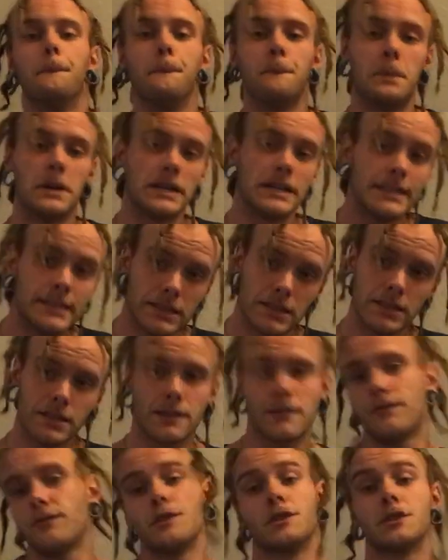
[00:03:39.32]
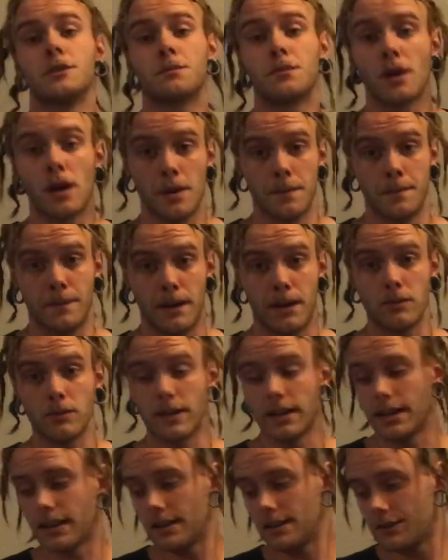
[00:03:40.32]
But here's the first problem I
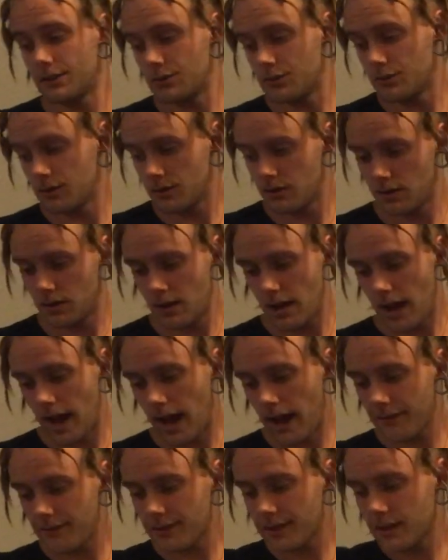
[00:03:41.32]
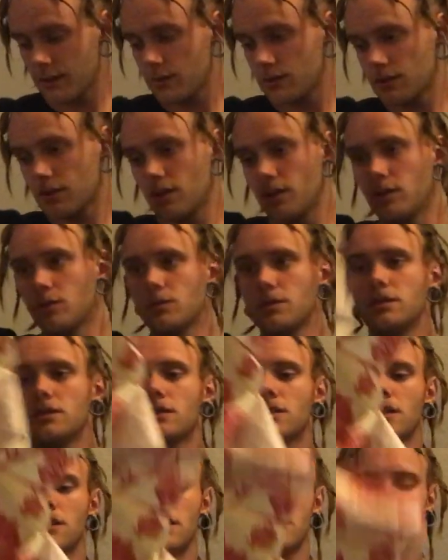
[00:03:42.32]
ran into. Everything was going real
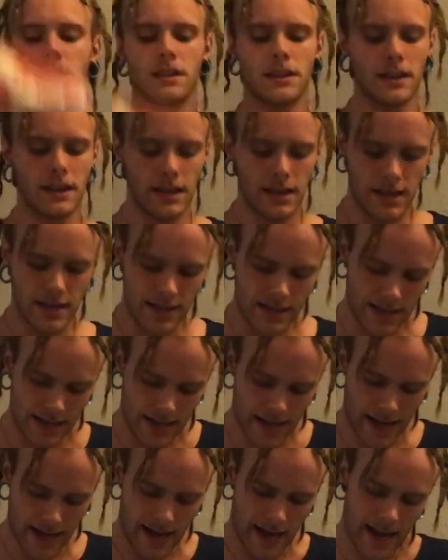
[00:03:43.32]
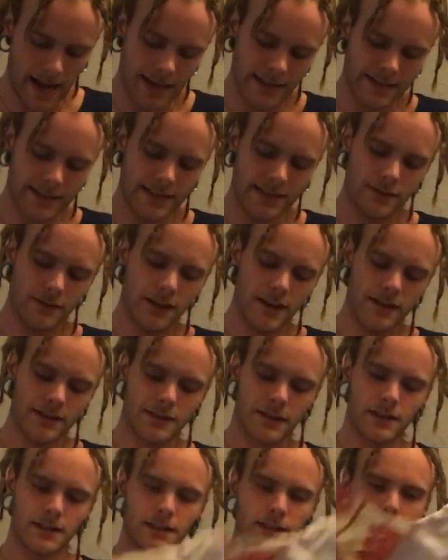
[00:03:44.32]
good until I
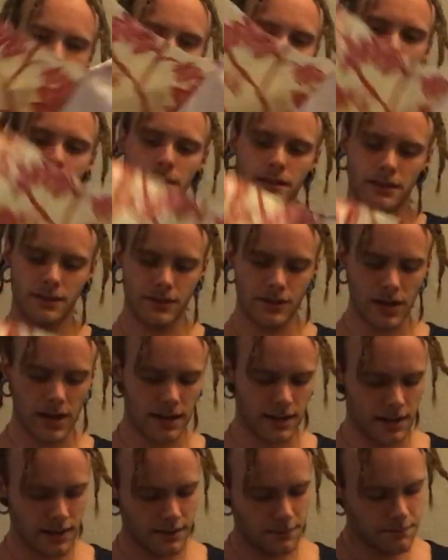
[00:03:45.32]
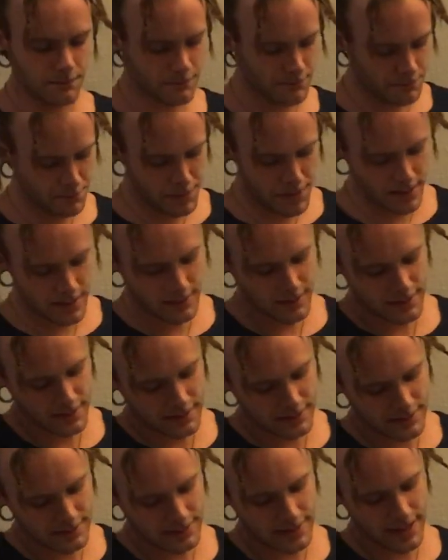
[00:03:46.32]
started to try to pin this
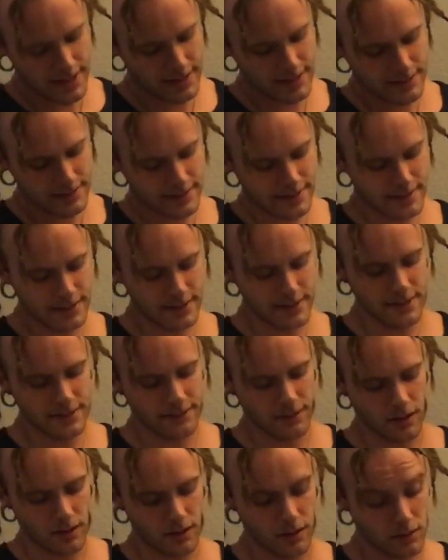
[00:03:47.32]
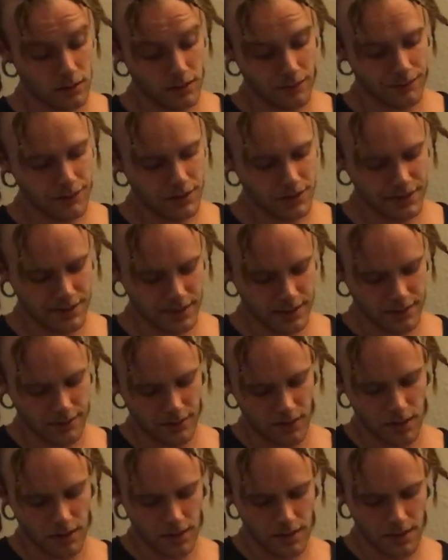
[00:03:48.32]
second sleeve on, or the first sleeve
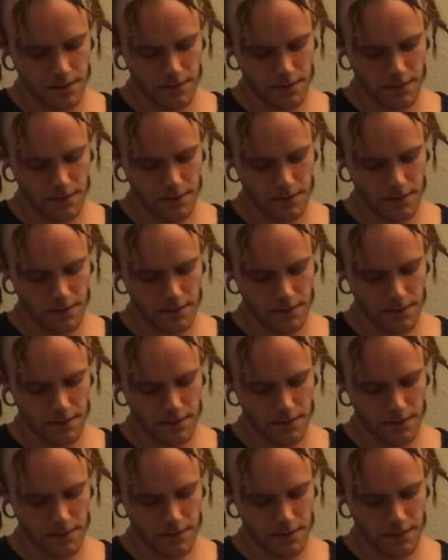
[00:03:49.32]
on.